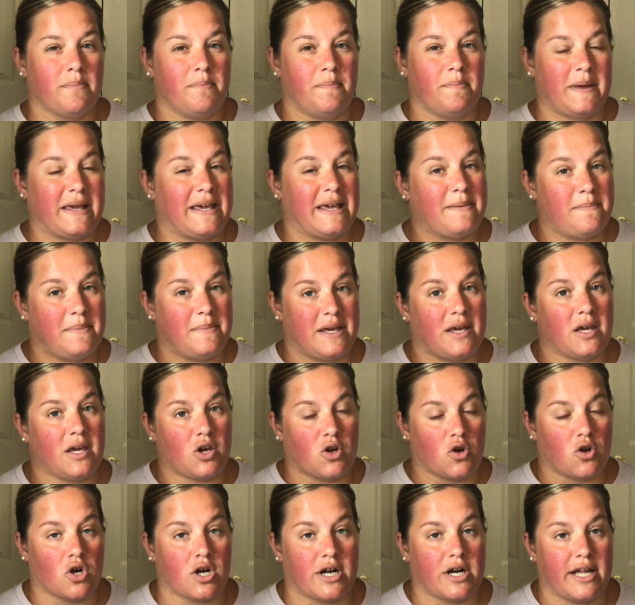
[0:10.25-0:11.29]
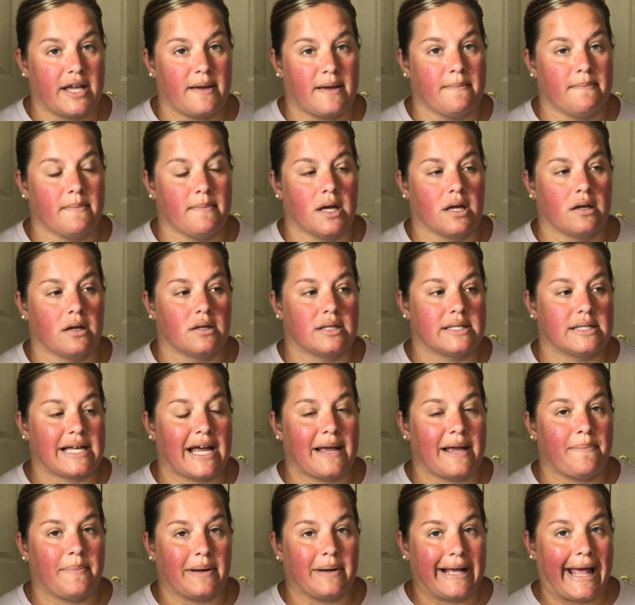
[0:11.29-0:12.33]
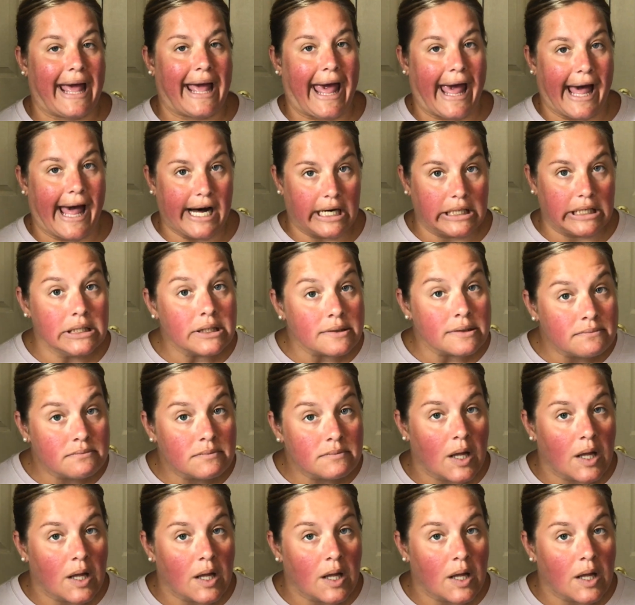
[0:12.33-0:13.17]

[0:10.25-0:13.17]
BB cream type of gal,